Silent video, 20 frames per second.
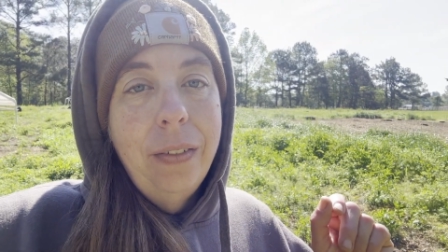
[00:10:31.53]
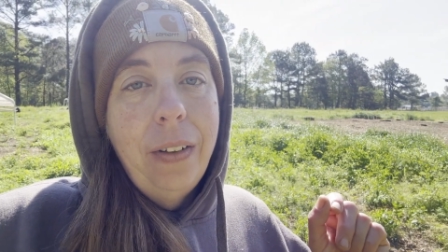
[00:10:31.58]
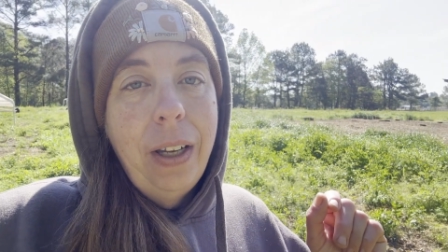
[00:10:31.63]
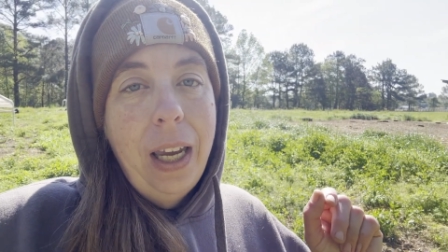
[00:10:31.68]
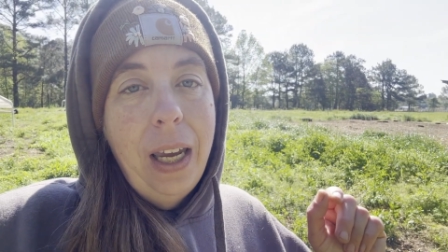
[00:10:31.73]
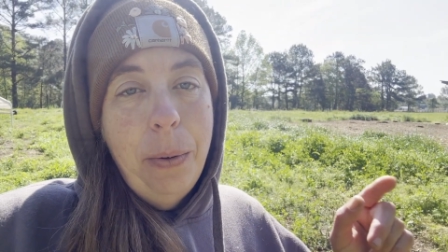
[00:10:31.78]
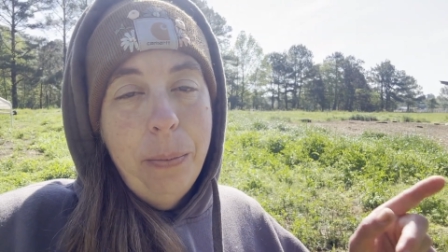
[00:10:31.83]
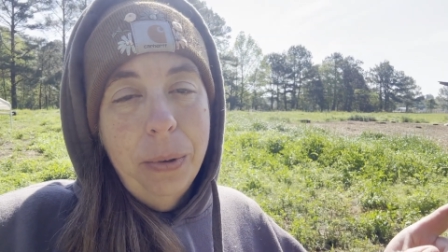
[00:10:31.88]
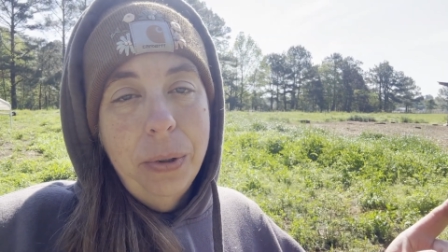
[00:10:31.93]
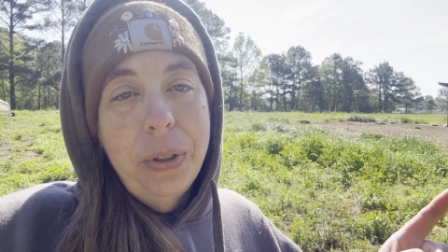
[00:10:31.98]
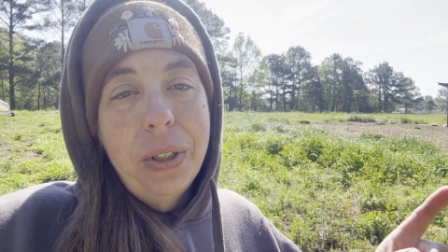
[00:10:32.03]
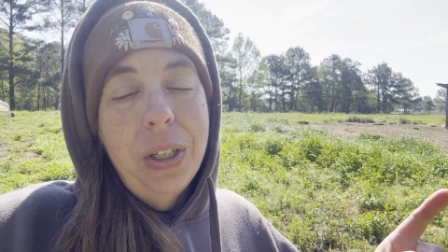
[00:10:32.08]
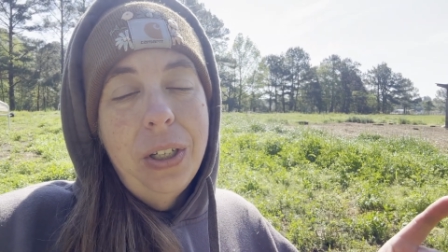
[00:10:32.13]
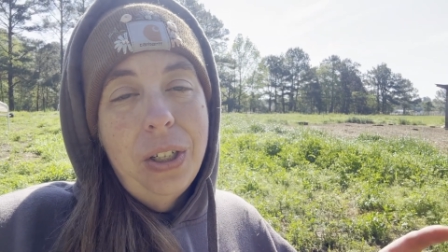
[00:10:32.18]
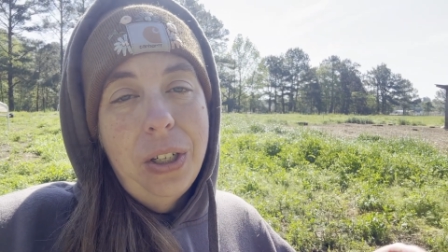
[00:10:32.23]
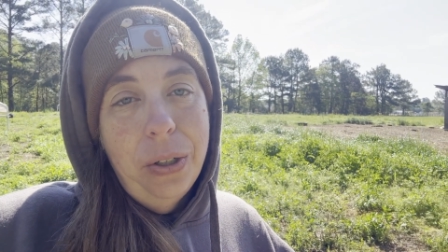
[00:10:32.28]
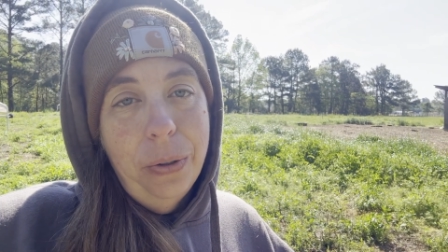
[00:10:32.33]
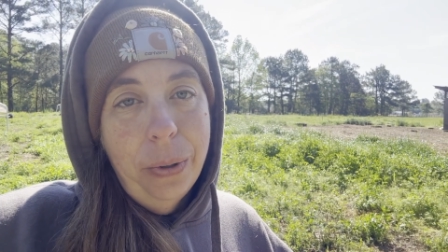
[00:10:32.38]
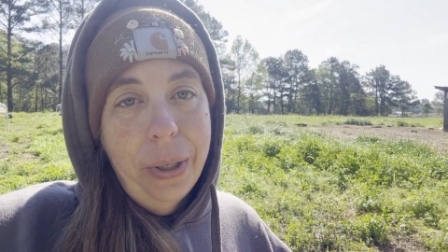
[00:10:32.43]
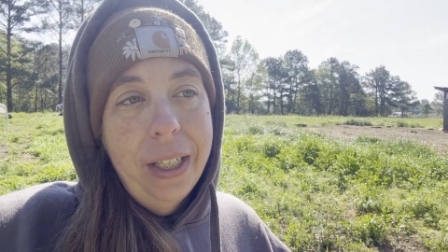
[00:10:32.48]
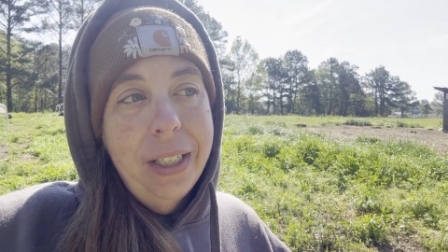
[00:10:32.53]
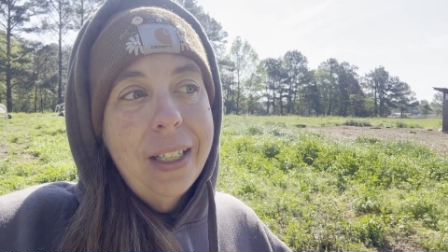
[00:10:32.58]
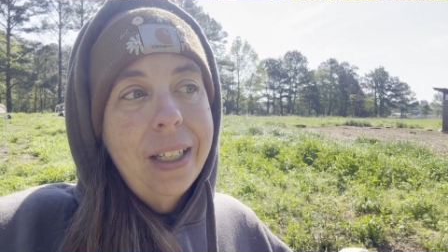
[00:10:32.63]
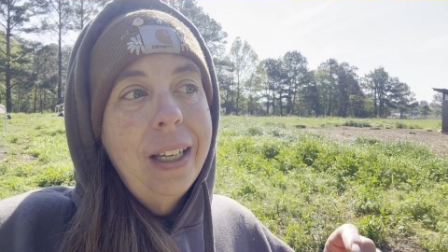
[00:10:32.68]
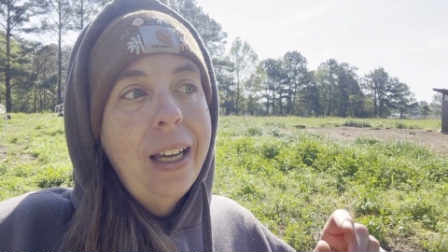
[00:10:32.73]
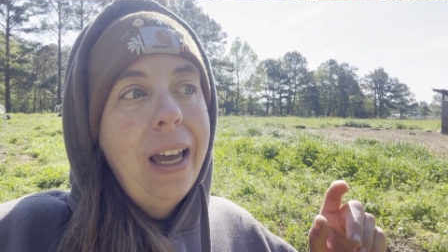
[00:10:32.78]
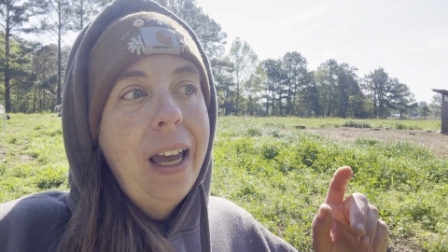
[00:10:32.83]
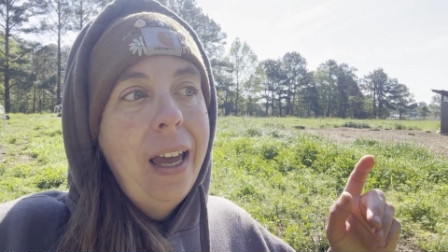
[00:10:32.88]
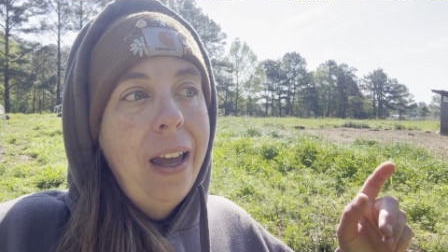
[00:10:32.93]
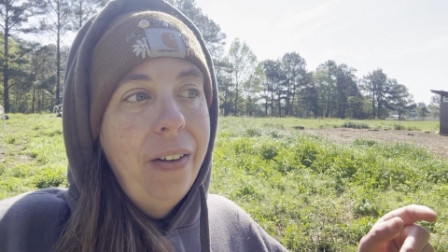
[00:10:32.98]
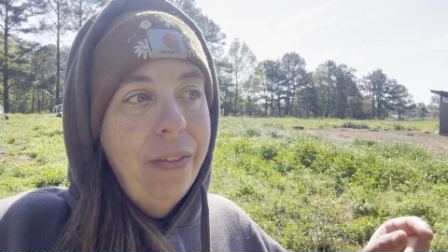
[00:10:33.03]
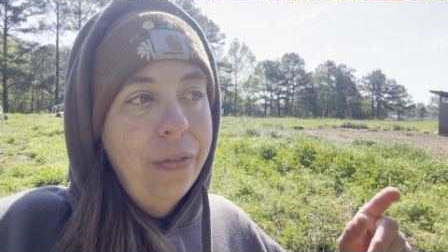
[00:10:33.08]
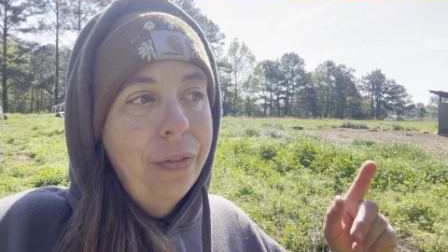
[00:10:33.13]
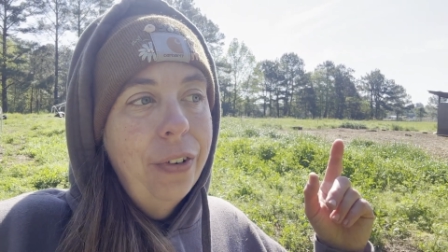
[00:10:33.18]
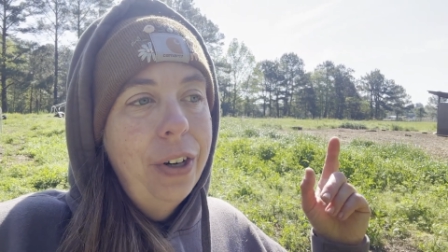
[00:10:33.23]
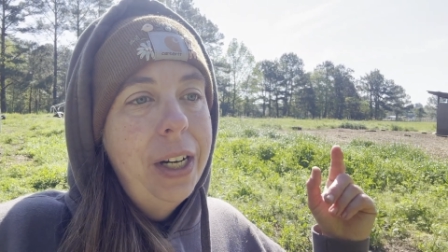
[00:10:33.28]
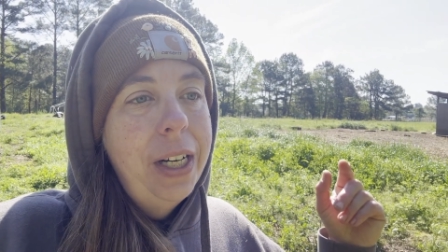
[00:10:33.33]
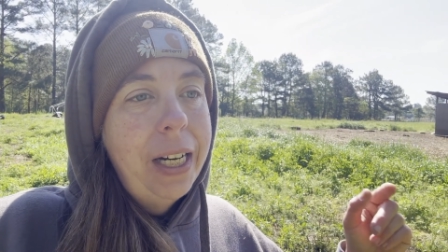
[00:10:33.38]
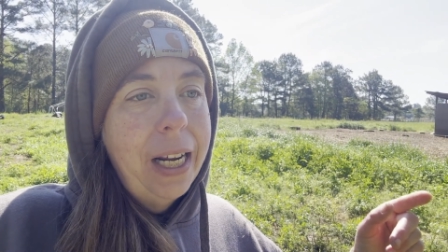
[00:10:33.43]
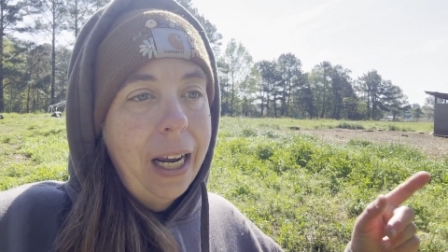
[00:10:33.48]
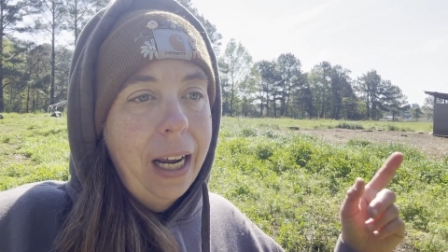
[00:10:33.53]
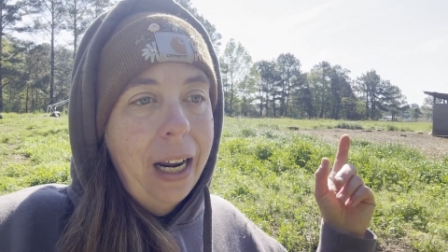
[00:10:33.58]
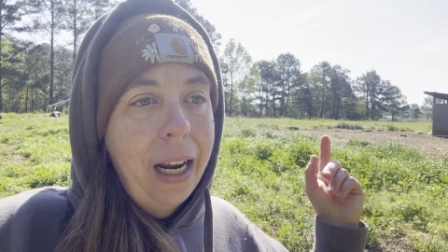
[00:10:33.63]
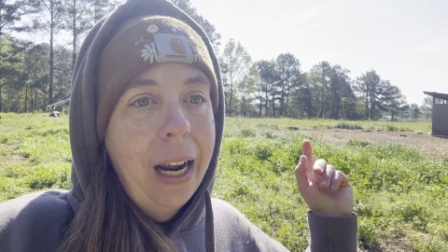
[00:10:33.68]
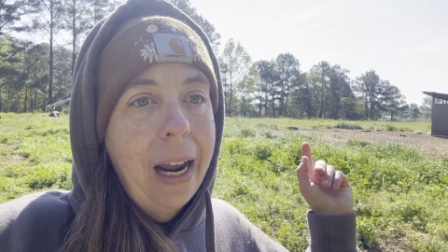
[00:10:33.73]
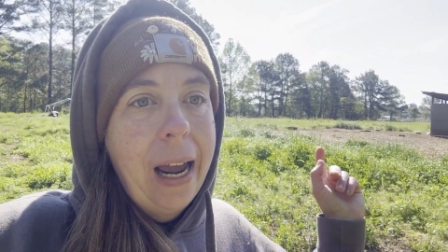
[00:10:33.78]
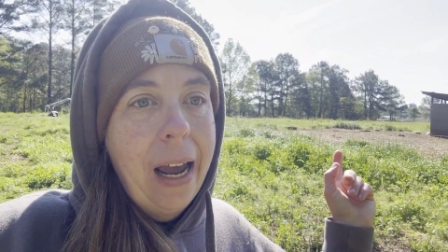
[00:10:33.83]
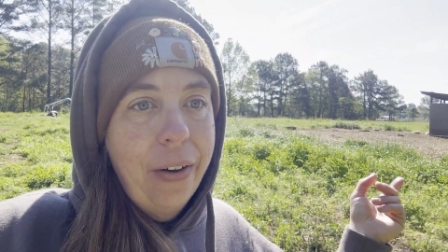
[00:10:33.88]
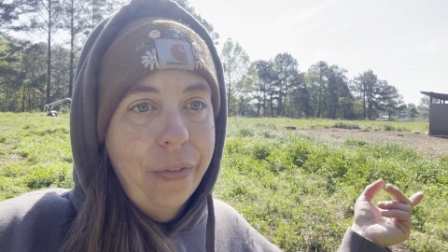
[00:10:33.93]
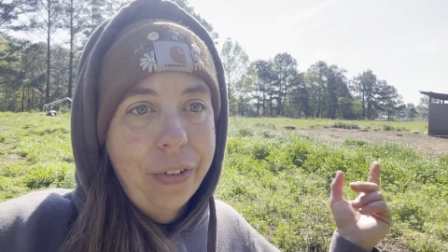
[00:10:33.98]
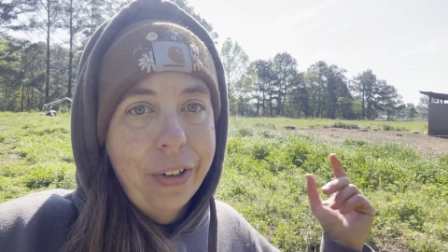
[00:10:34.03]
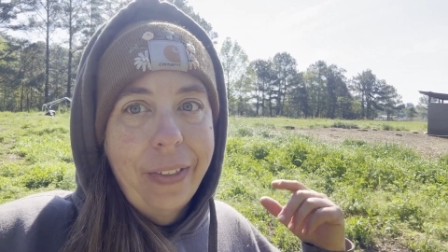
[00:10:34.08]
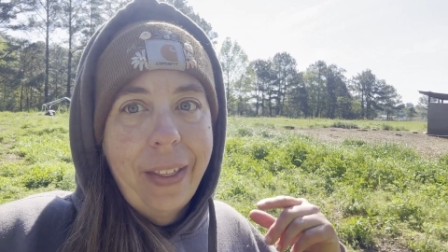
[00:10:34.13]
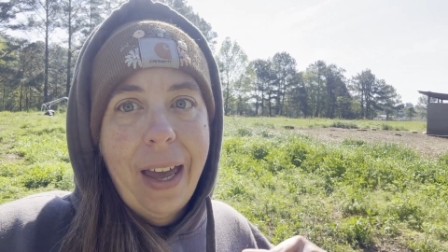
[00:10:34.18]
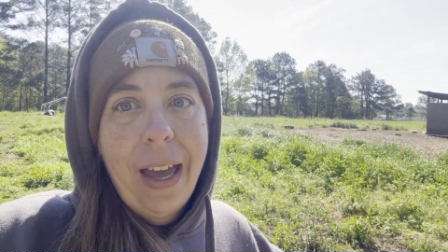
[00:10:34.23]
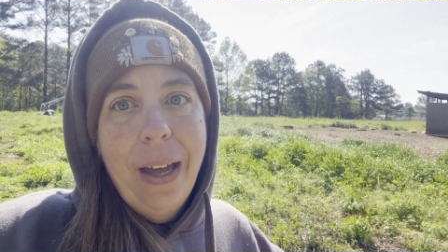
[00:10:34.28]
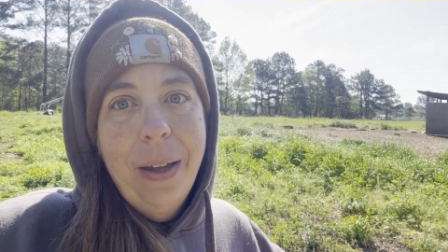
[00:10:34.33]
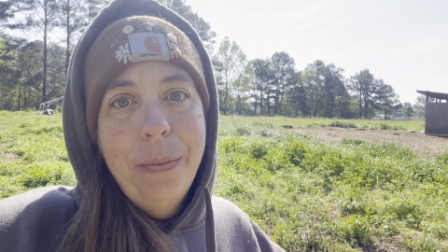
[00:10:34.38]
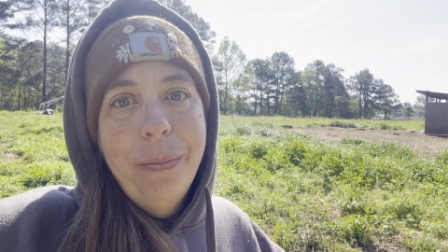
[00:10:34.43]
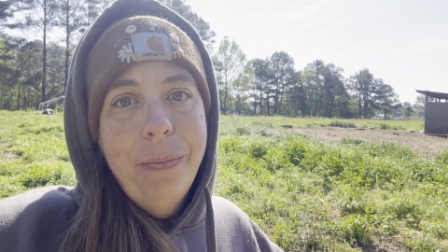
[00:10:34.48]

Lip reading: able to do it every day after that.